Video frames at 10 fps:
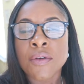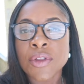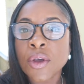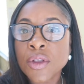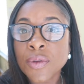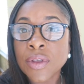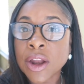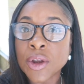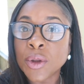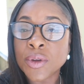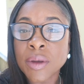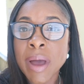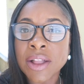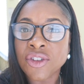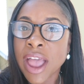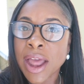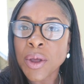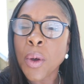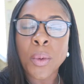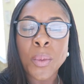For those of you that are new to my
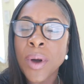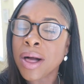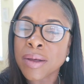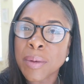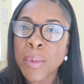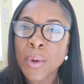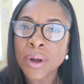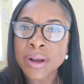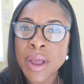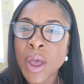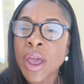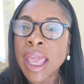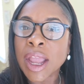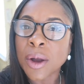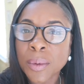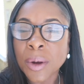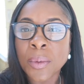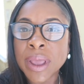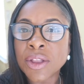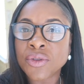channel, welcome aboard. Here where
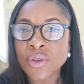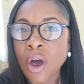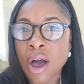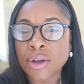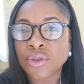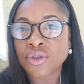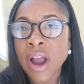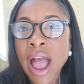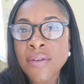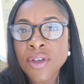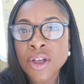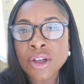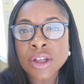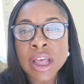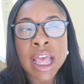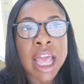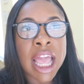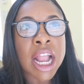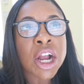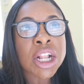we talk travel,
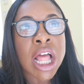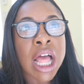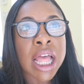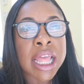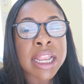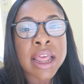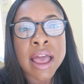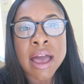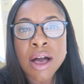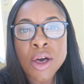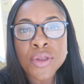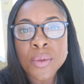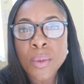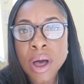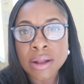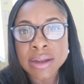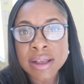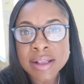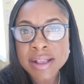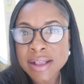airline, health,
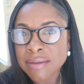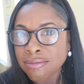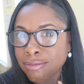wellness,